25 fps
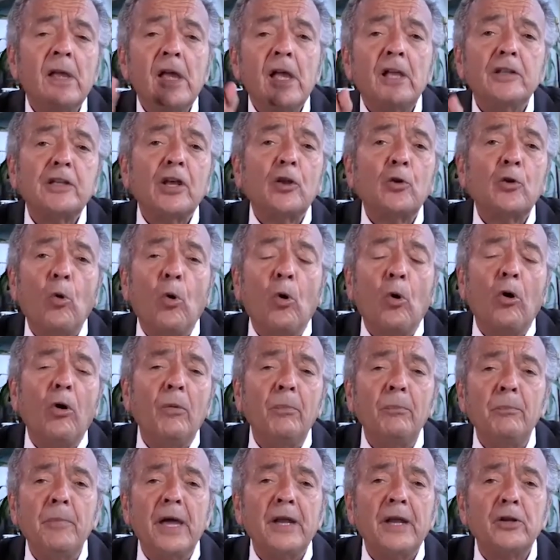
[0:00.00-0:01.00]
that
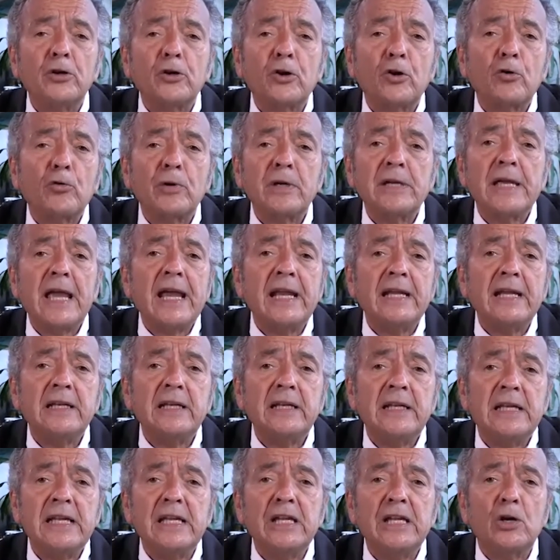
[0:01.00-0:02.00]
all men are
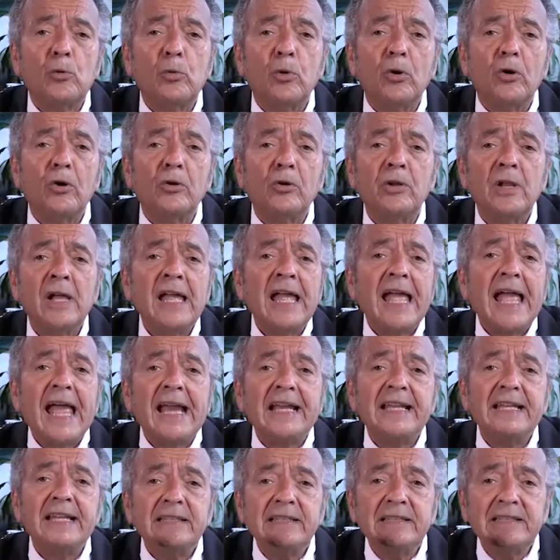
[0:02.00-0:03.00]
created equal
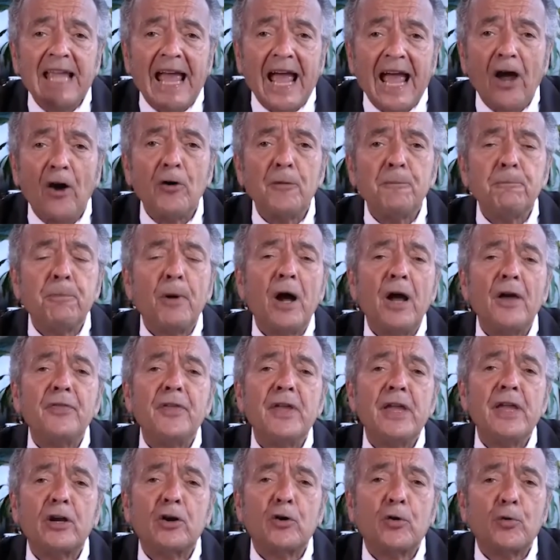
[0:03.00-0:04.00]
and endowed by
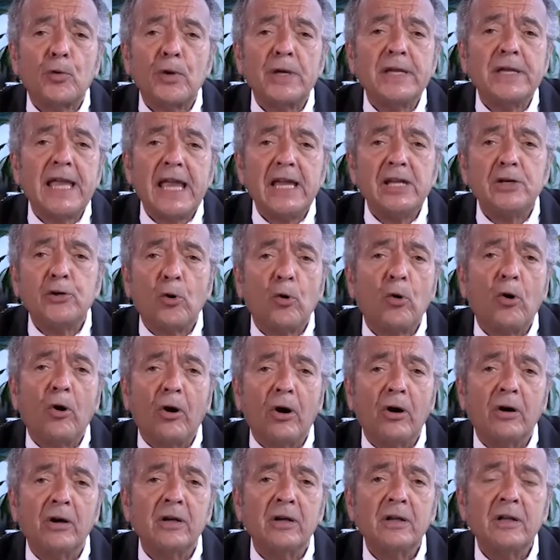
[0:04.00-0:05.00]
their
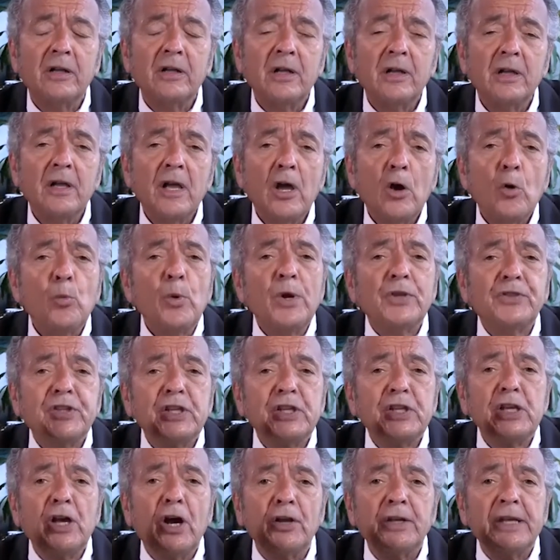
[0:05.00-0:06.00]
creator with
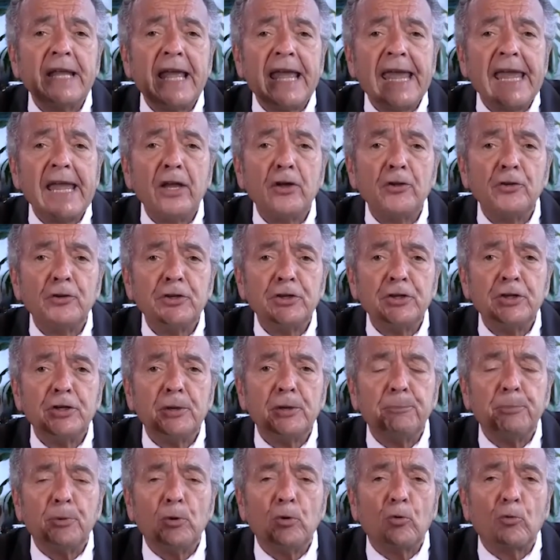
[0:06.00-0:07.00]
the
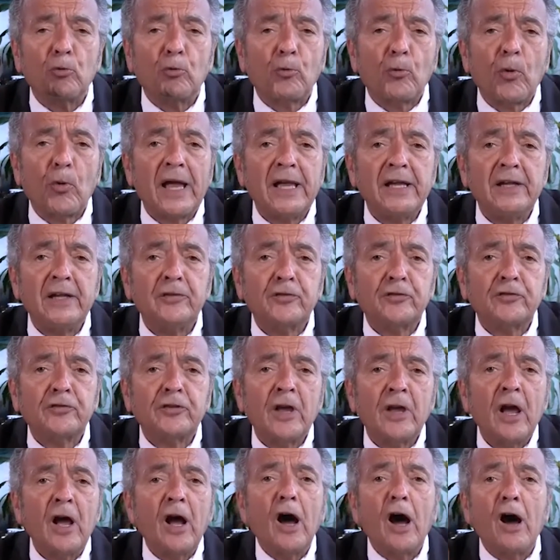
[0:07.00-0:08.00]
unalienable rights
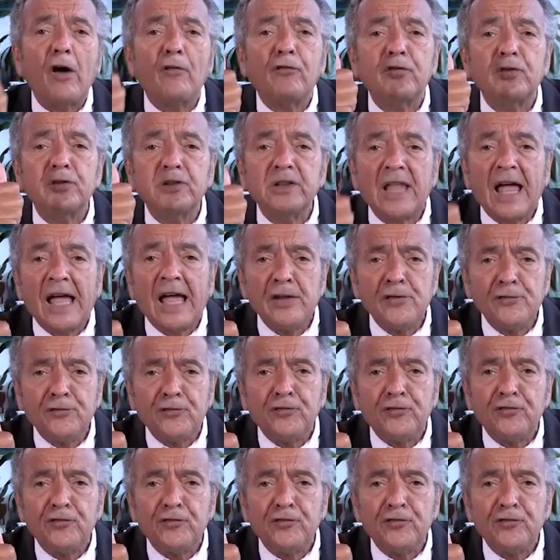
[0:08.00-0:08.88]
of life,